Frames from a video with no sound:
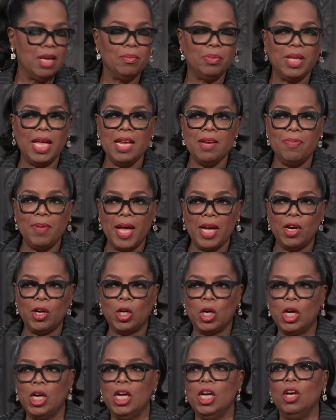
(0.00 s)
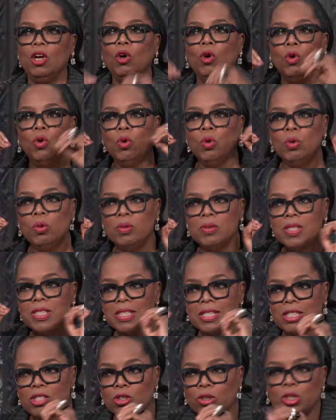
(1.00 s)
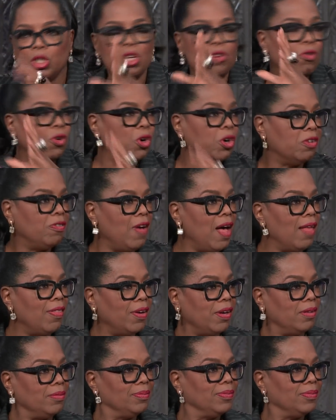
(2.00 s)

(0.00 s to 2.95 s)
played by her, who's searching for her father.